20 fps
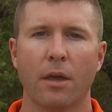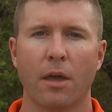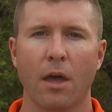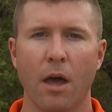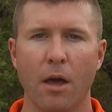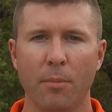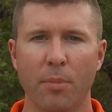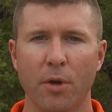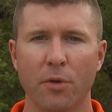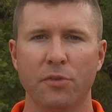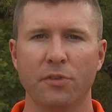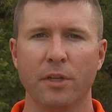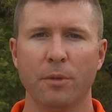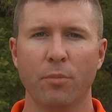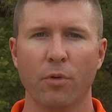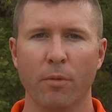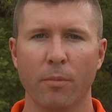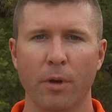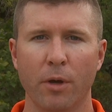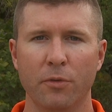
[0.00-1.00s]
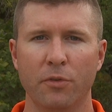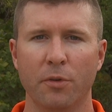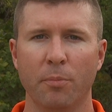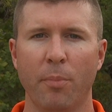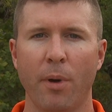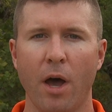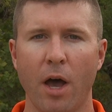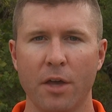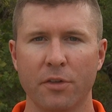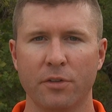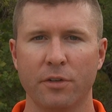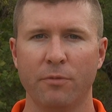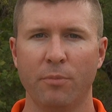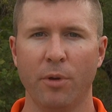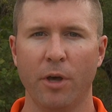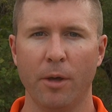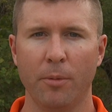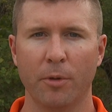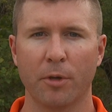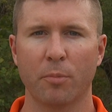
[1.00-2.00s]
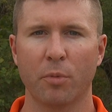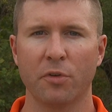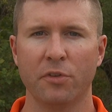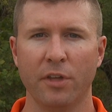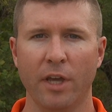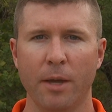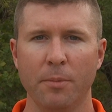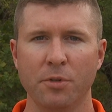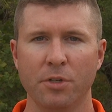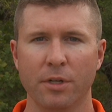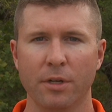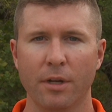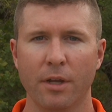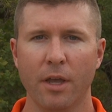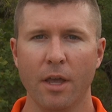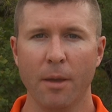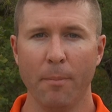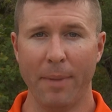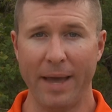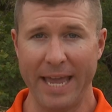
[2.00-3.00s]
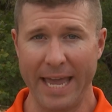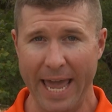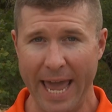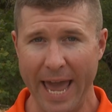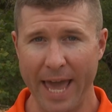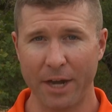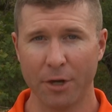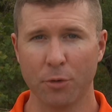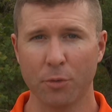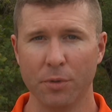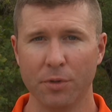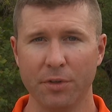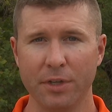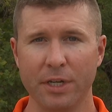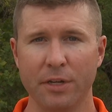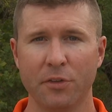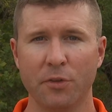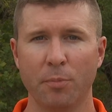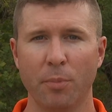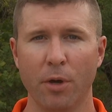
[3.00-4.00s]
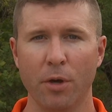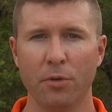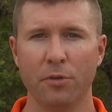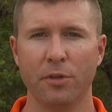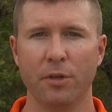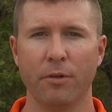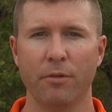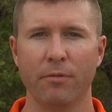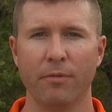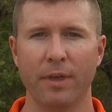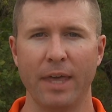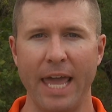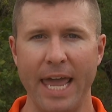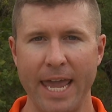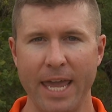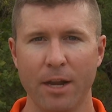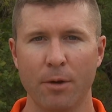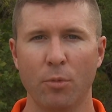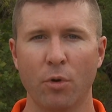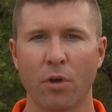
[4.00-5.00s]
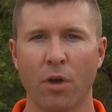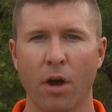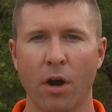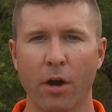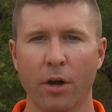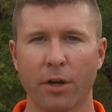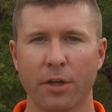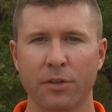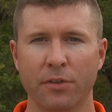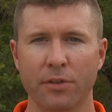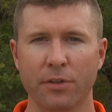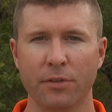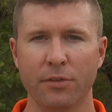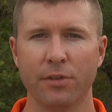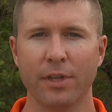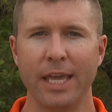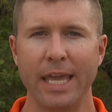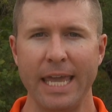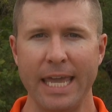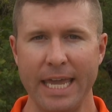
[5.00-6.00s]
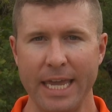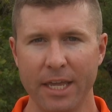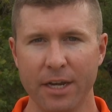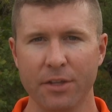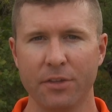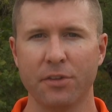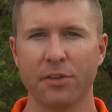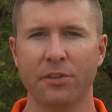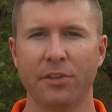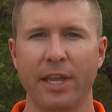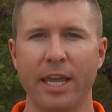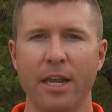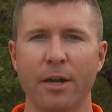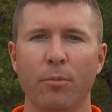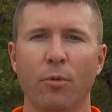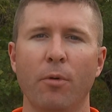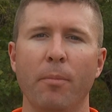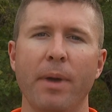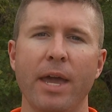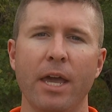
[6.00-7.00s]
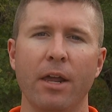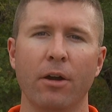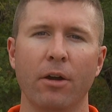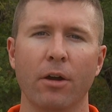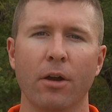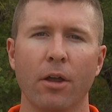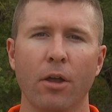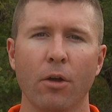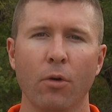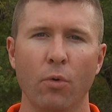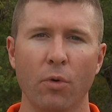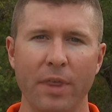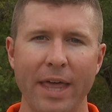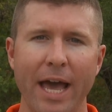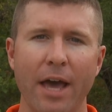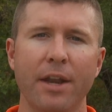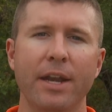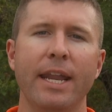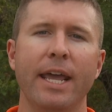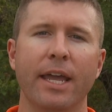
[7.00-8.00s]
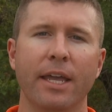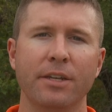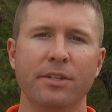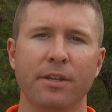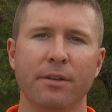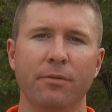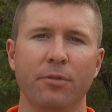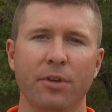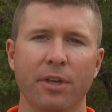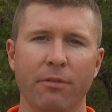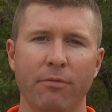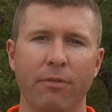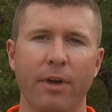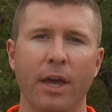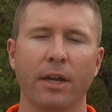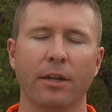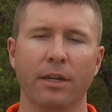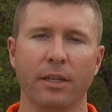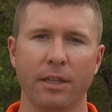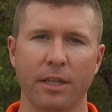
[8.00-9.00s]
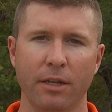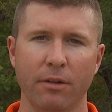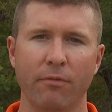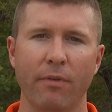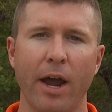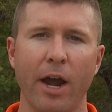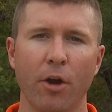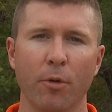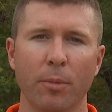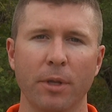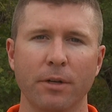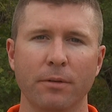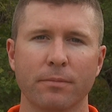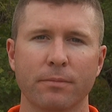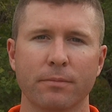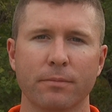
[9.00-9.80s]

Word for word: Composting promotes a positive public perception by adequately disposing of the animal carcasses in a sustainable manner without negatively affecting the environment.